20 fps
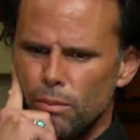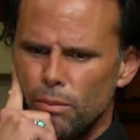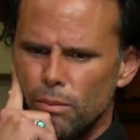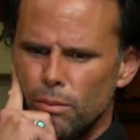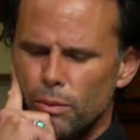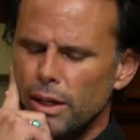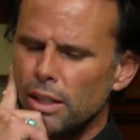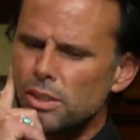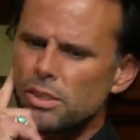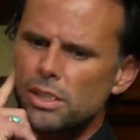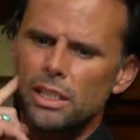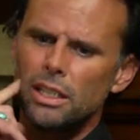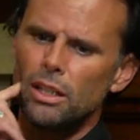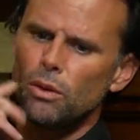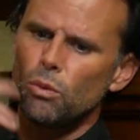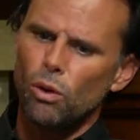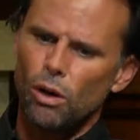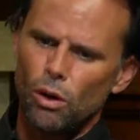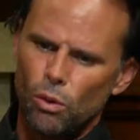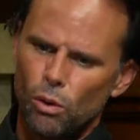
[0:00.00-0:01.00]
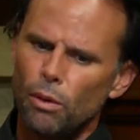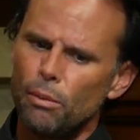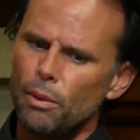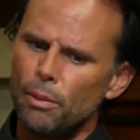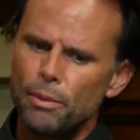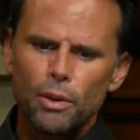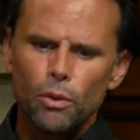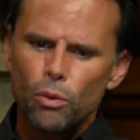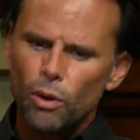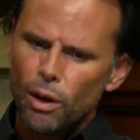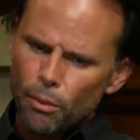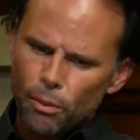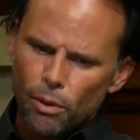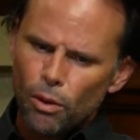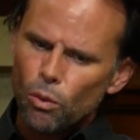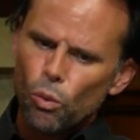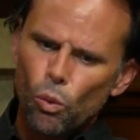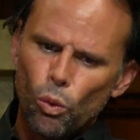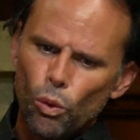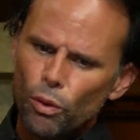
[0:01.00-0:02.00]
When I say a, a maybe a, a,
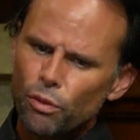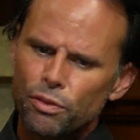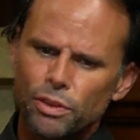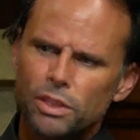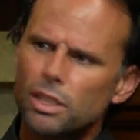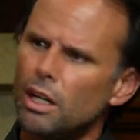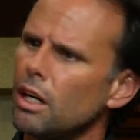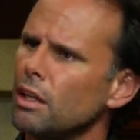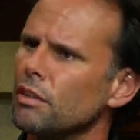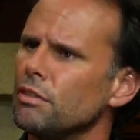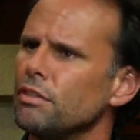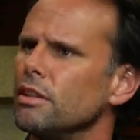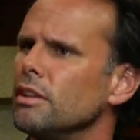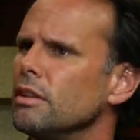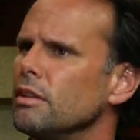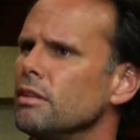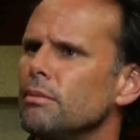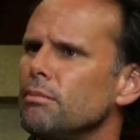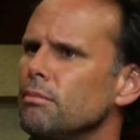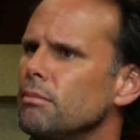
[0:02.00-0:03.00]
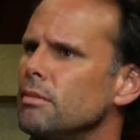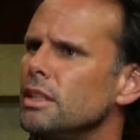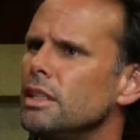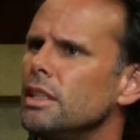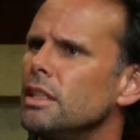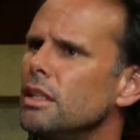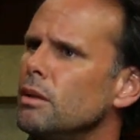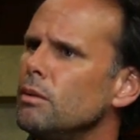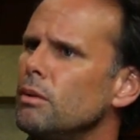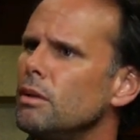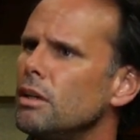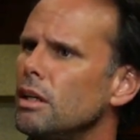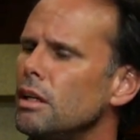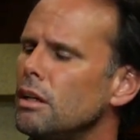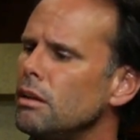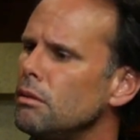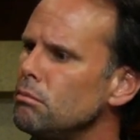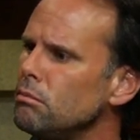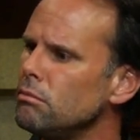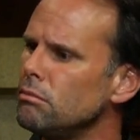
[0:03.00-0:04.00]
war photographer, you know,
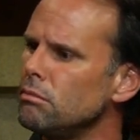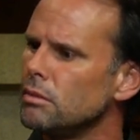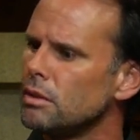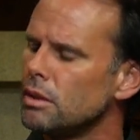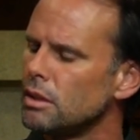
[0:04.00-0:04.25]
um,